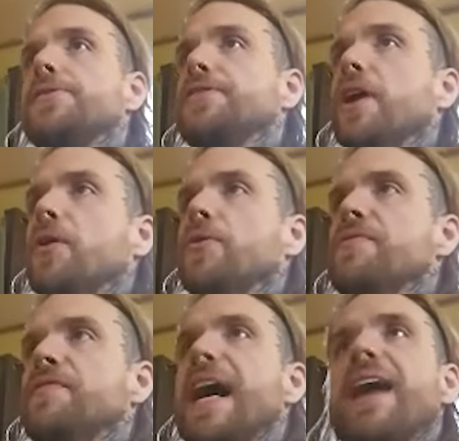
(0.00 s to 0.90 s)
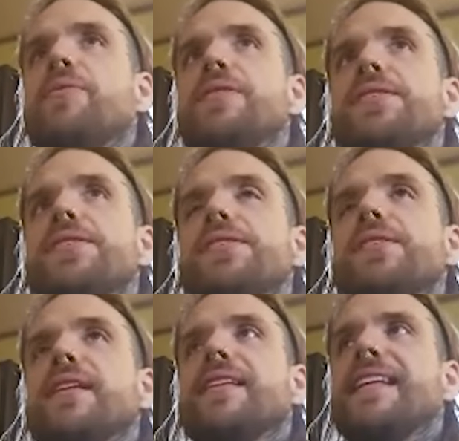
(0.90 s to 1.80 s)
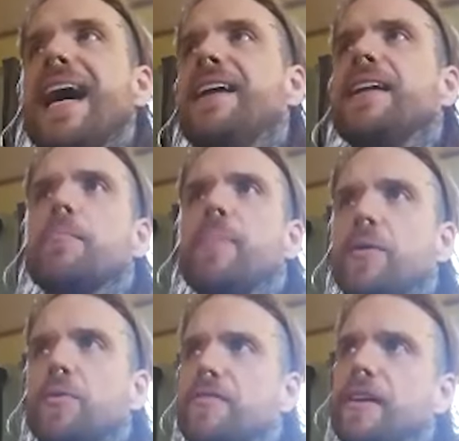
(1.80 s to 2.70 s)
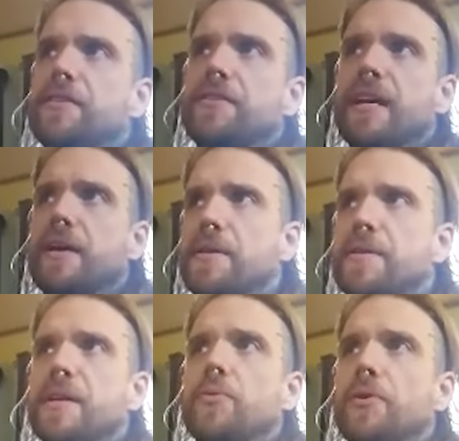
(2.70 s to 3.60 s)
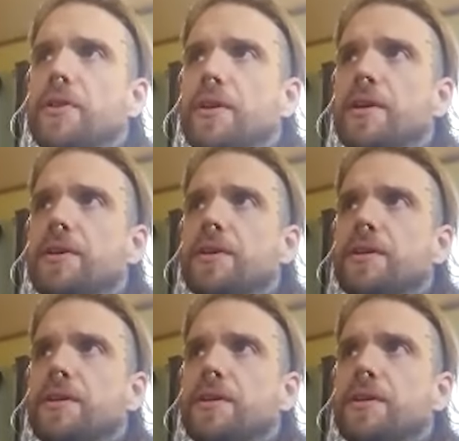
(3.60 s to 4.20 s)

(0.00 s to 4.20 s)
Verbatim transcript: So that was that, and like Pain Will Define Their Death, I think, were the